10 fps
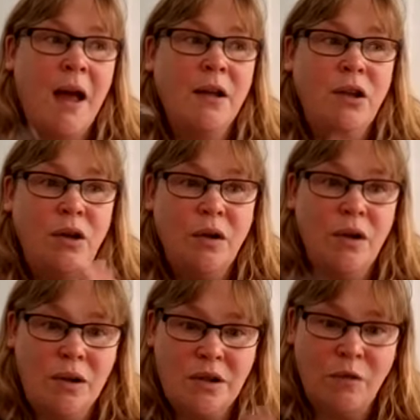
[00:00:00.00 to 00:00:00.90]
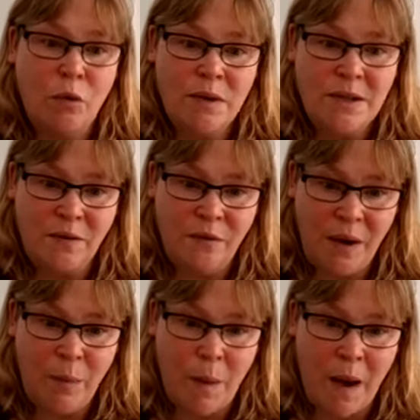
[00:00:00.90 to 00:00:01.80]
And you can use formative
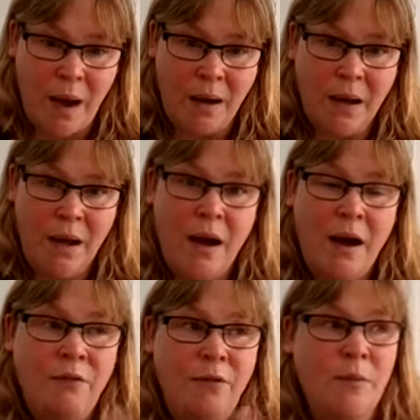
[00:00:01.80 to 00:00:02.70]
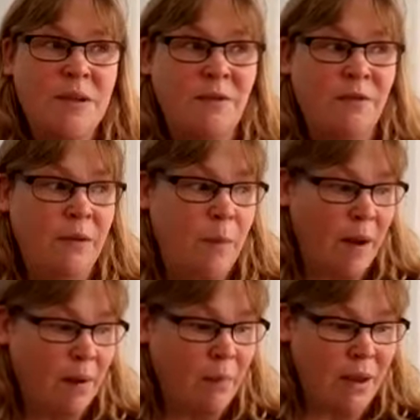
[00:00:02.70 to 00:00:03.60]
feedback and formative
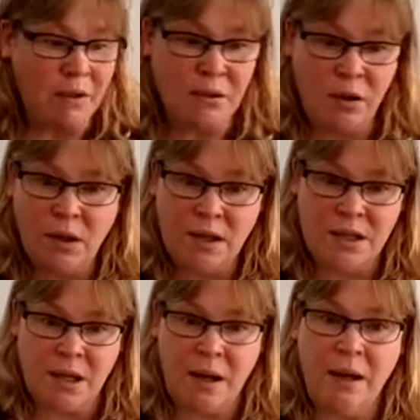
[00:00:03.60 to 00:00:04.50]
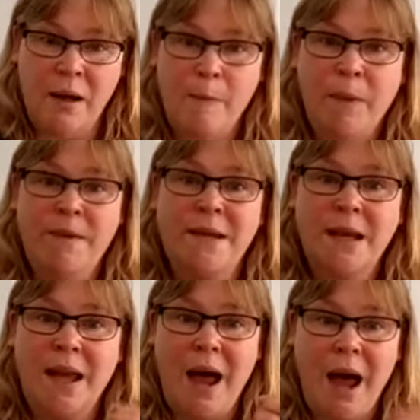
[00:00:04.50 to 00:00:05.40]
feedback methodology
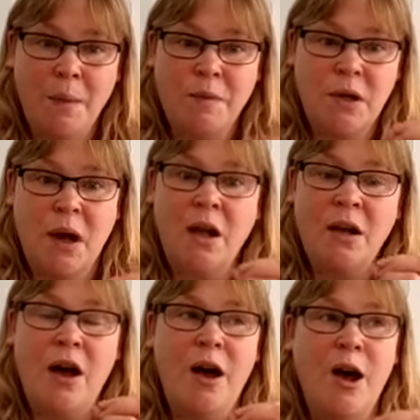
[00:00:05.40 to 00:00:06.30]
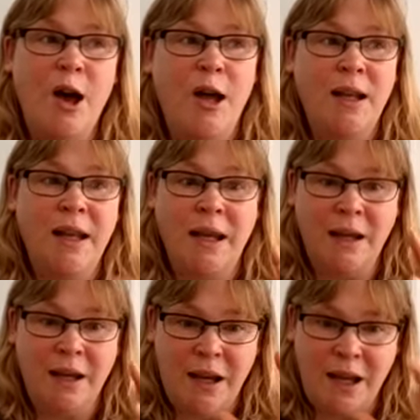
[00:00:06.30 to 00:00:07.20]
to capture an
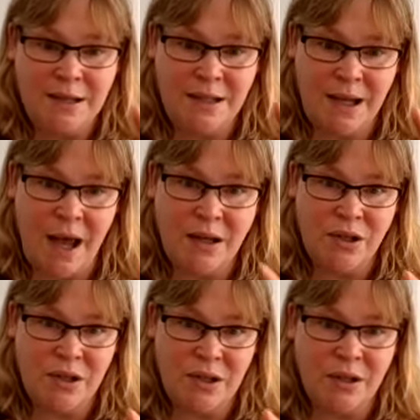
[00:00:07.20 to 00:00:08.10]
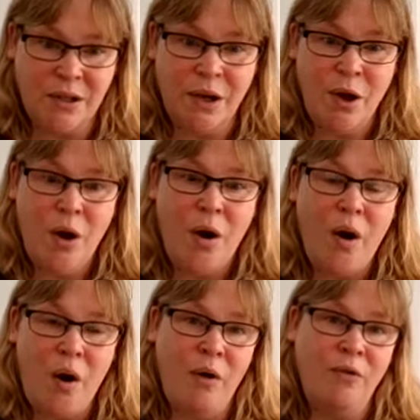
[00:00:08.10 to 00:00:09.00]
early indication
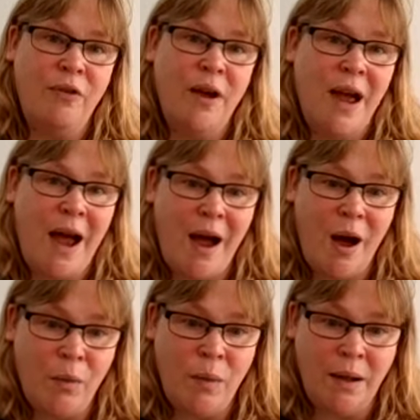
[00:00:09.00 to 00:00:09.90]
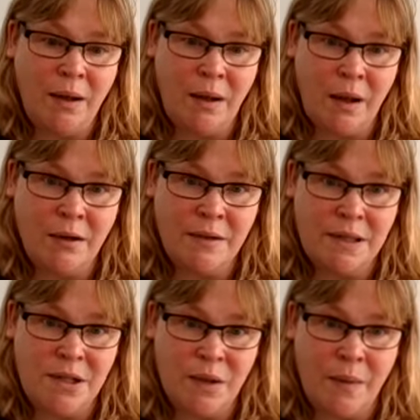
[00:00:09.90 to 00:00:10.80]
of how well a learner
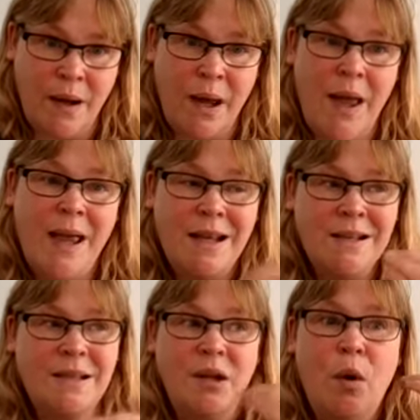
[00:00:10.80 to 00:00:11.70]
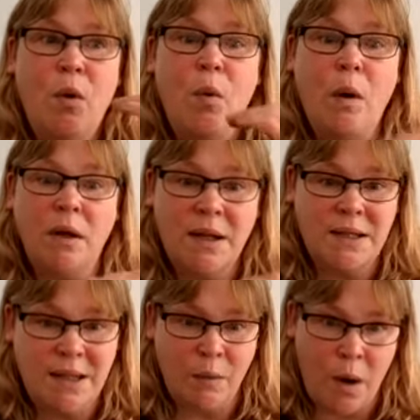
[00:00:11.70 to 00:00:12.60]
is doing. Is the
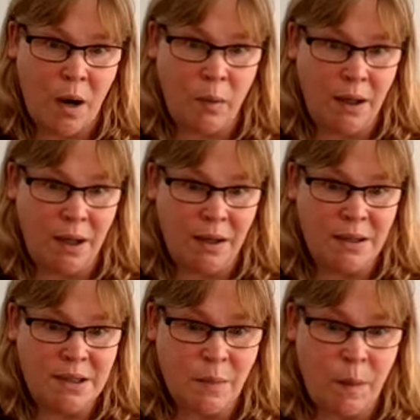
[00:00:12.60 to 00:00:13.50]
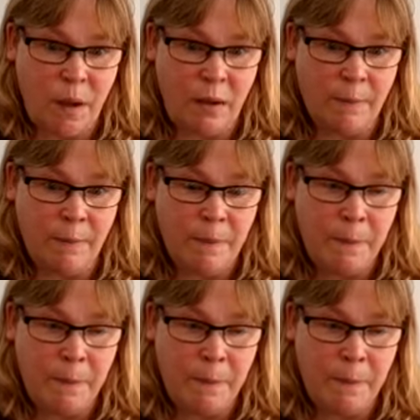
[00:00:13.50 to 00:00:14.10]
quality where we need it to be?